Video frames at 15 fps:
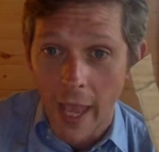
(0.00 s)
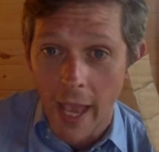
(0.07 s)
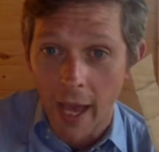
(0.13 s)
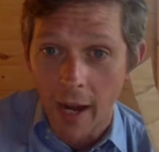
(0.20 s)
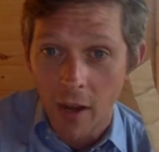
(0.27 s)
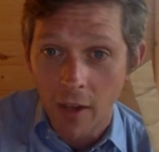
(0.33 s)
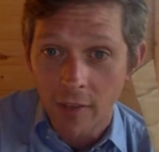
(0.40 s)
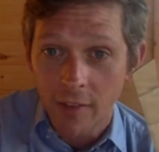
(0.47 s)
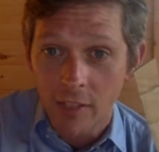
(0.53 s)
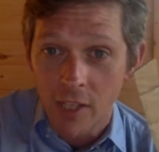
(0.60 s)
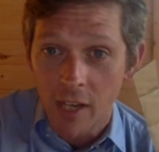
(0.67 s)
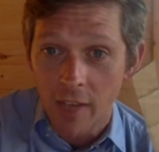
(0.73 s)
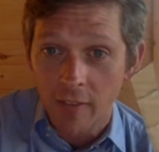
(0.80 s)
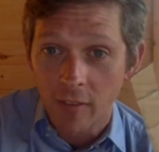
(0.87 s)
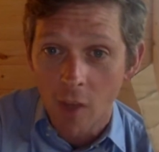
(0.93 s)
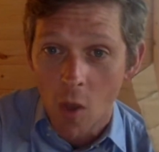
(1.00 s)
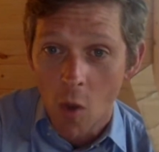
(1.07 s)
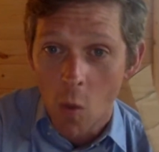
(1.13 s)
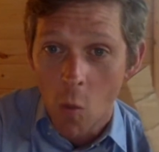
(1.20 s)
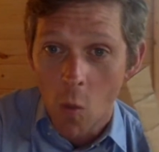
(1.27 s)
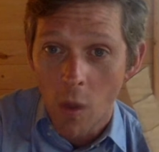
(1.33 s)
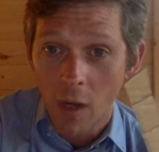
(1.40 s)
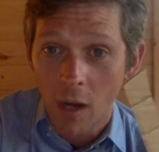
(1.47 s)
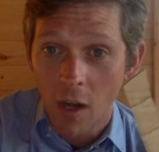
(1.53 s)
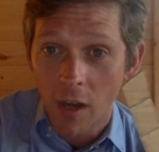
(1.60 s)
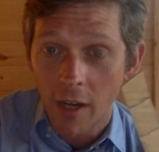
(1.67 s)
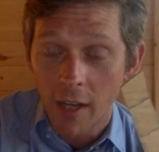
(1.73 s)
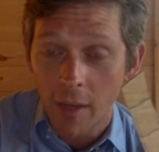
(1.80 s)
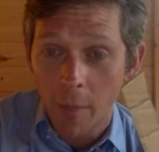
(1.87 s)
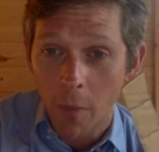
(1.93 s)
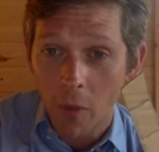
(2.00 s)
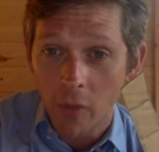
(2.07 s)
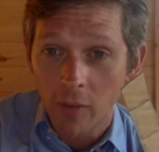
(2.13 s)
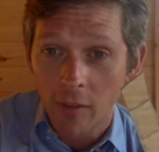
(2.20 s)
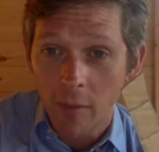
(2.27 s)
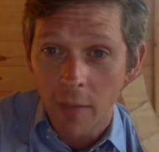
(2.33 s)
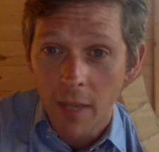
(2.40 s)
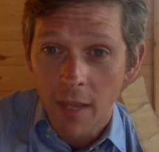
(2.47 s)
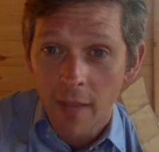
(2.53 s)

And I suggest one line at the bottom,